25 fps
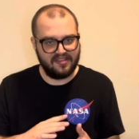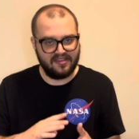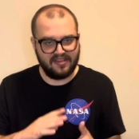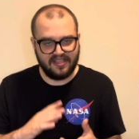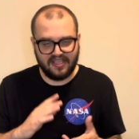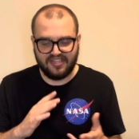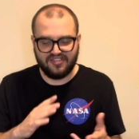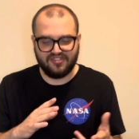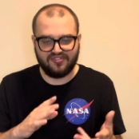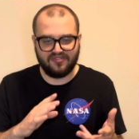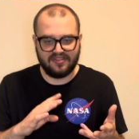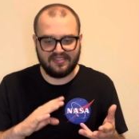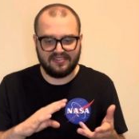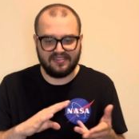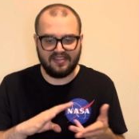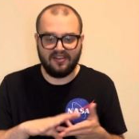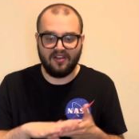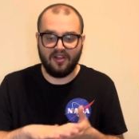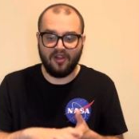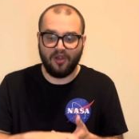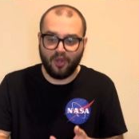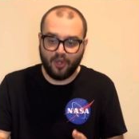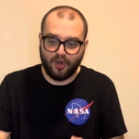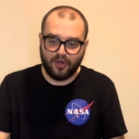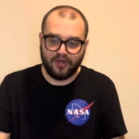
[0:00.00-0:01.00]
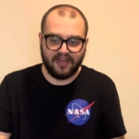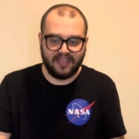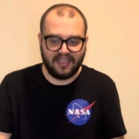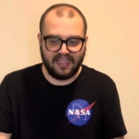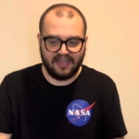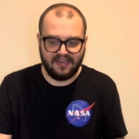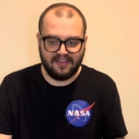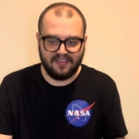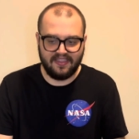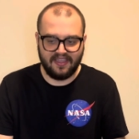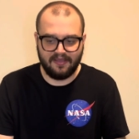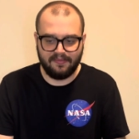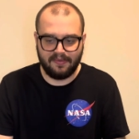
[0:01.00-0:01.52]
interest in learning
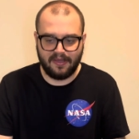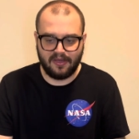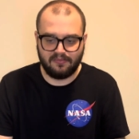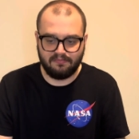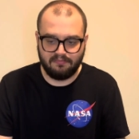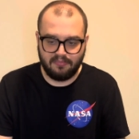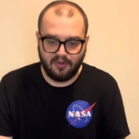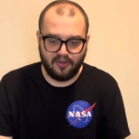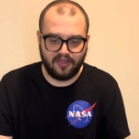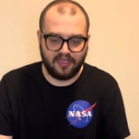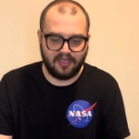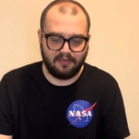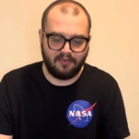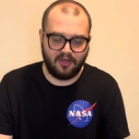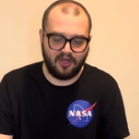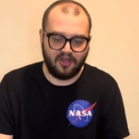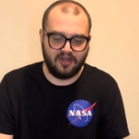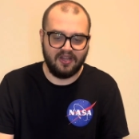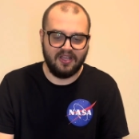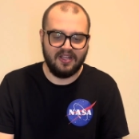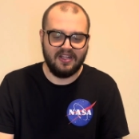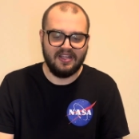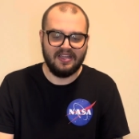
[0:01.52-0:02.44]
anything about Pokemon,